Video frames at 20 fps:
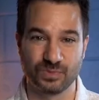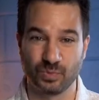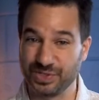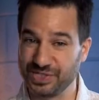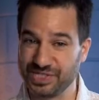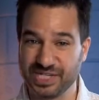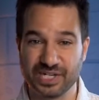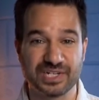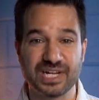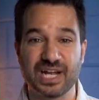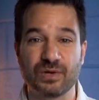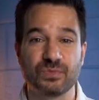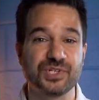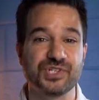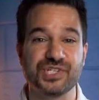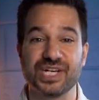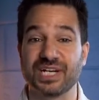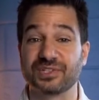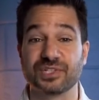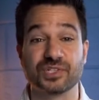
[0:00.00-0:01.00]
We dare not
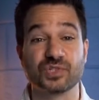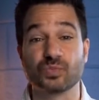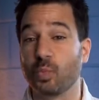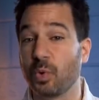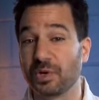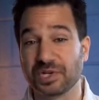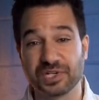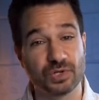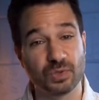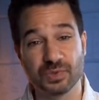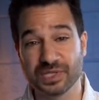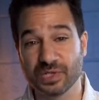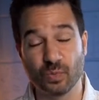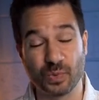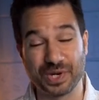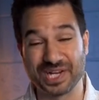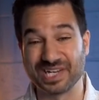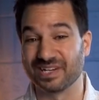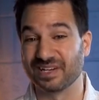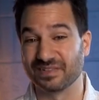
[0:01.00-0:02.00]
reject this one and only
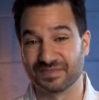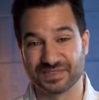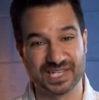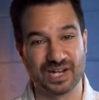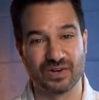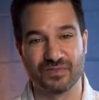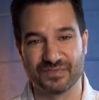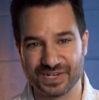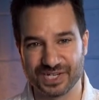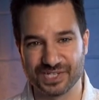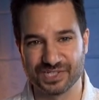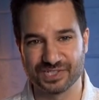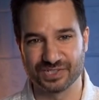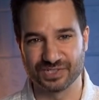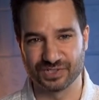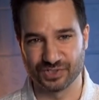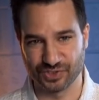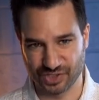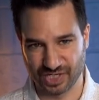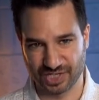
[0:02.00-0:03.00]
way of
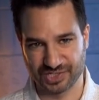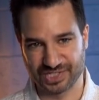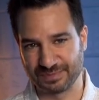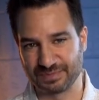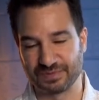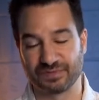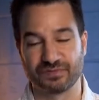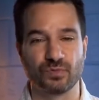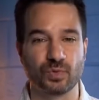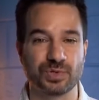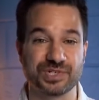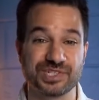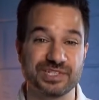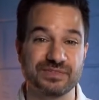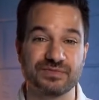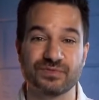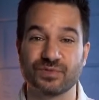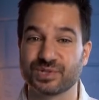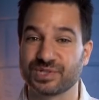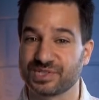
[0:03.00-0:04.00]
salvation. John chapter
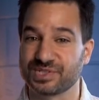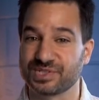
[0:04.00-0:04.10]
14 verse